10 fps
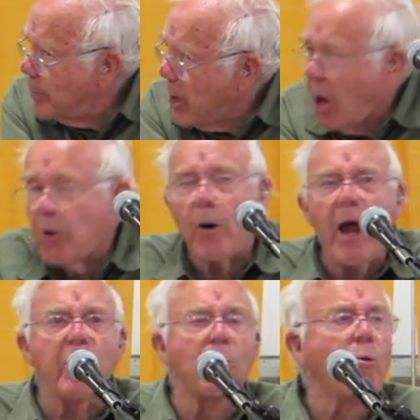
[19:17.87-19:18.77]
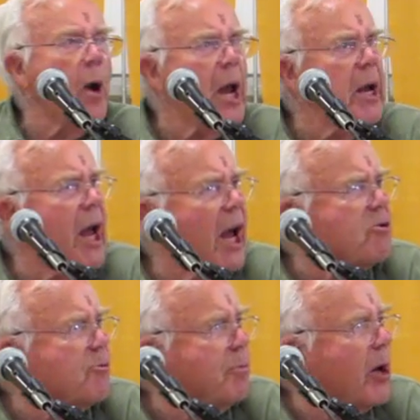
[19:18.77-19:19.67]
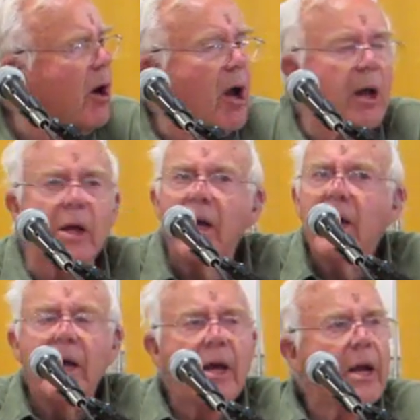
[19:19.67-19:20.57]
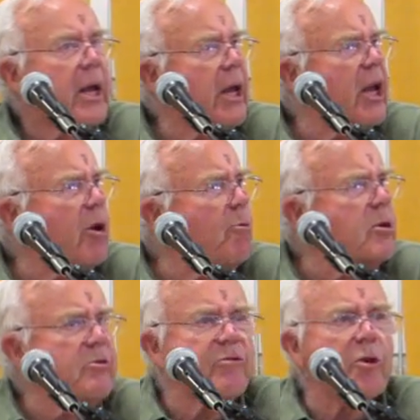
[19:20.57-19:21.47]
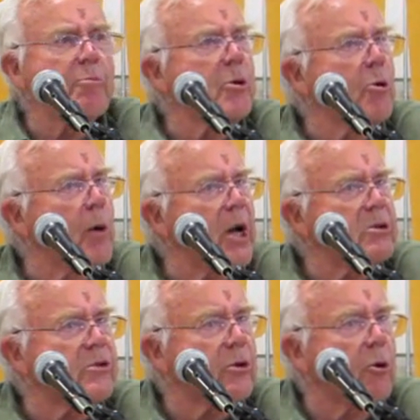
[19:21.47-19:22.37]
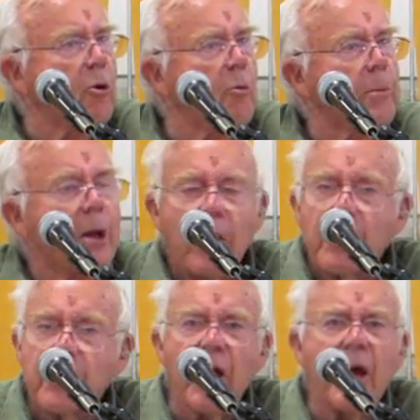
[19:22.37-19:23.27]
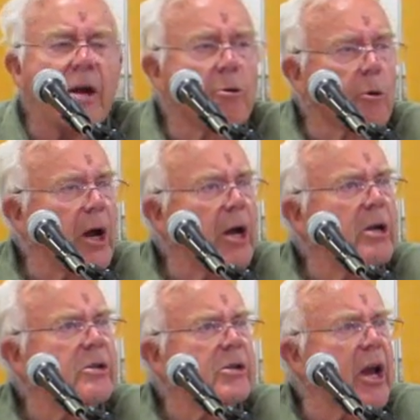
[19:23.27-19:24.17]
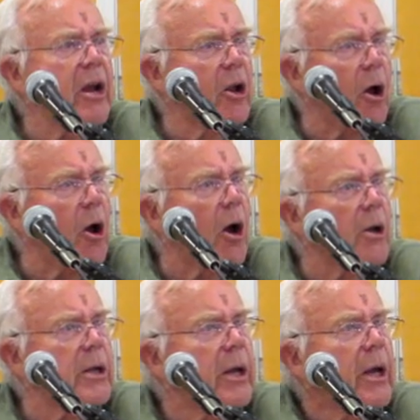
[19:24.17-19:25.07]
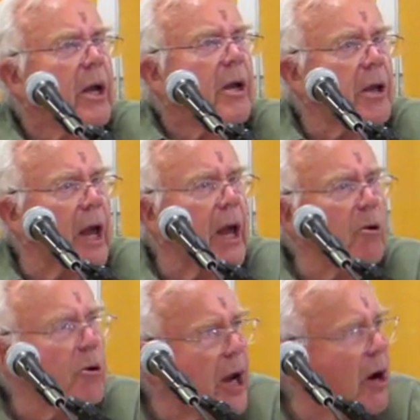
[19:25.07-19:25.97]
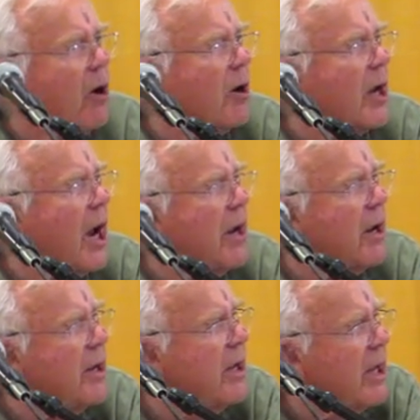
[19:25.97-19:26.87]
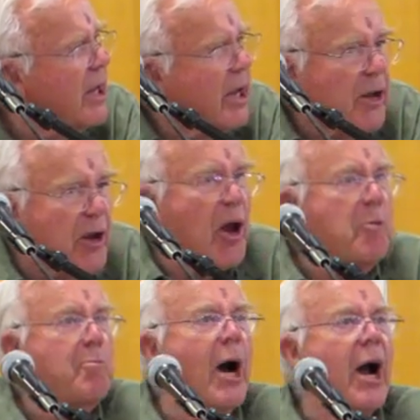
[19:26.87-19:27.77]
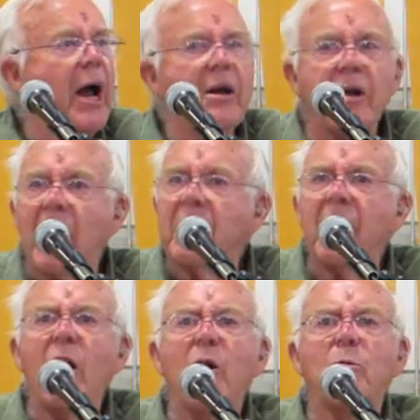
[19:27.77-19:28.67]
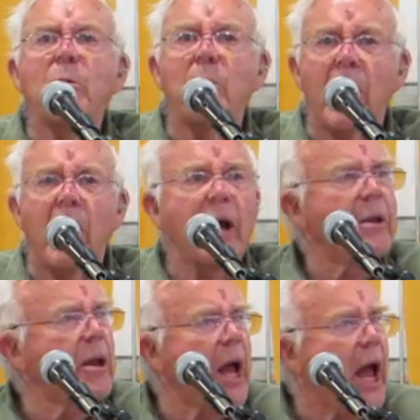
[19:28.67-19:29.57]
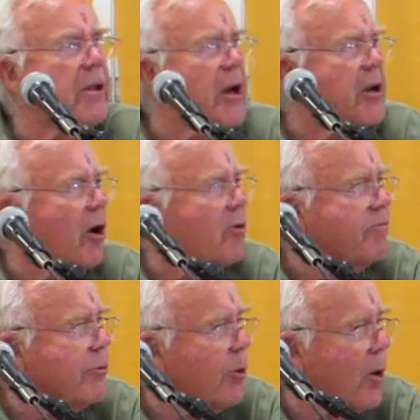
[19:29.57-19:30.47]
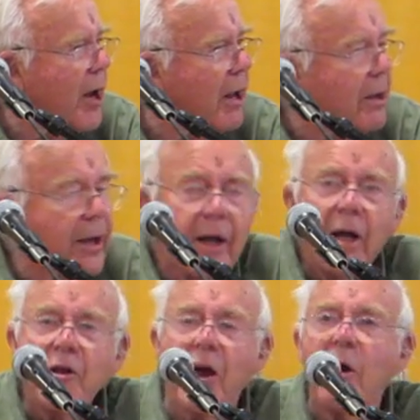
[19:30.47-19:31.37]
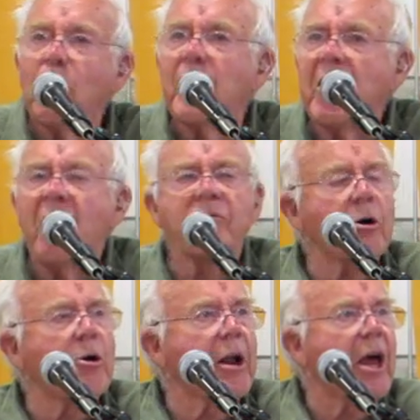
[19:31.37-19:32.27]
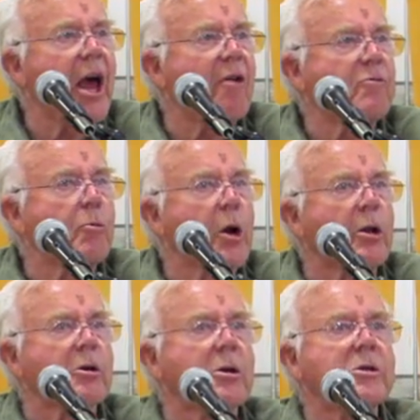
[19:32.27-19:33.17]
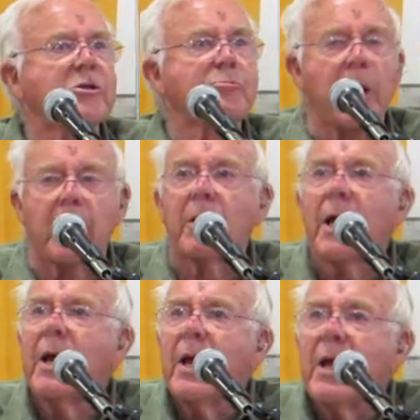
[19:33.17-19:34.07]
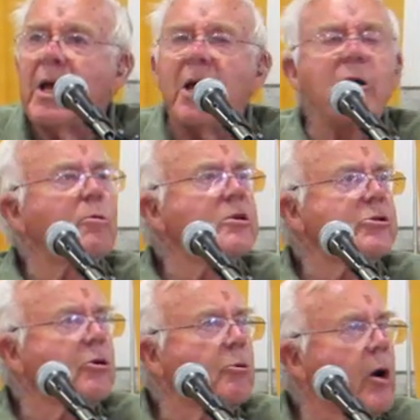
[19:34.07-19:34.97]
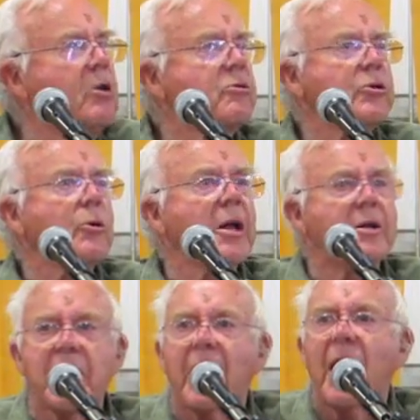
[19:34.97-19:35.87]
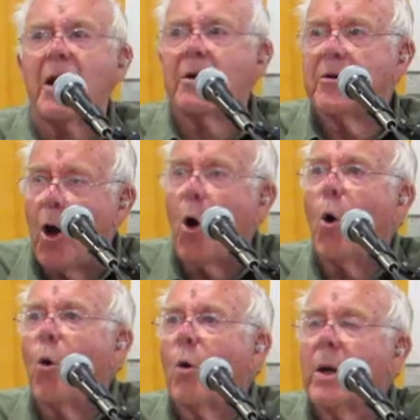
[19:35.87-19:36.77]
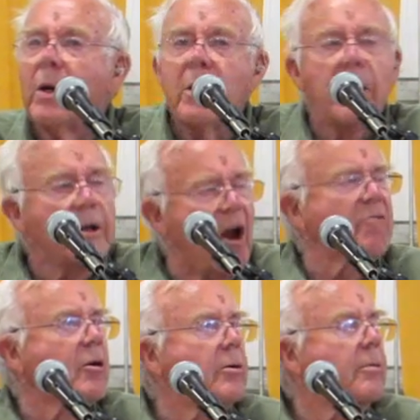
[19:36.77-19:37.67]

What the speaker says: Colorado, Wayne Aspinall. He was from the West Slope. They grazed, they logged, they irrigated, they mined, and they dug for oil. They were never going to have a wilderness bill. He was Horatio at the gate. No, never.